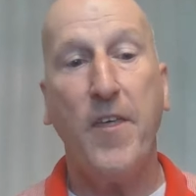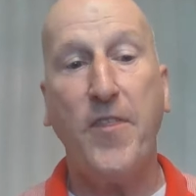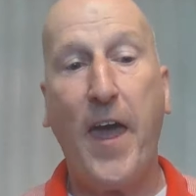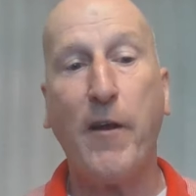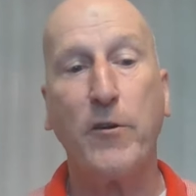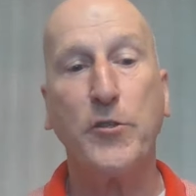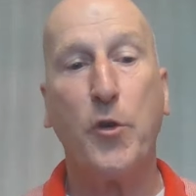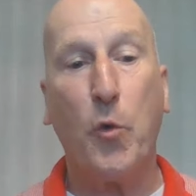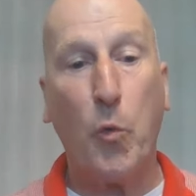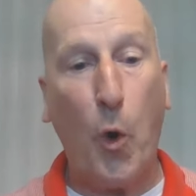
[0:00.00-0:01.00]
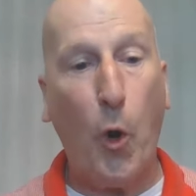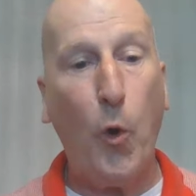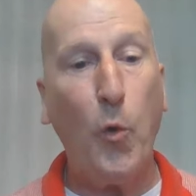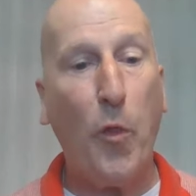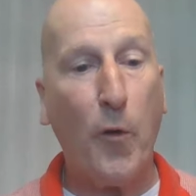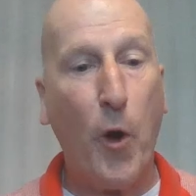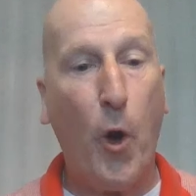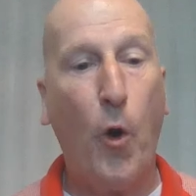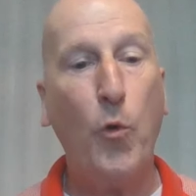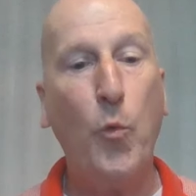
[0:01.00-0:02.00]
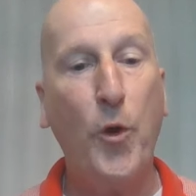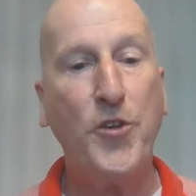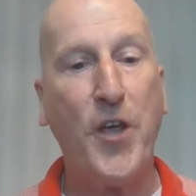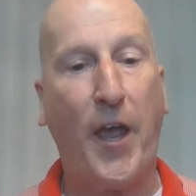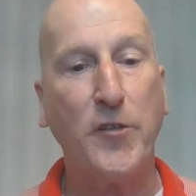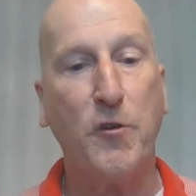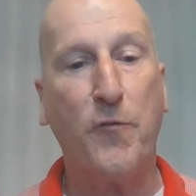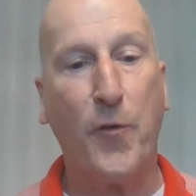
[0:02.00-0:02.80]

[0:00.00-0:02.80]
Thayer's grow their own witch hazel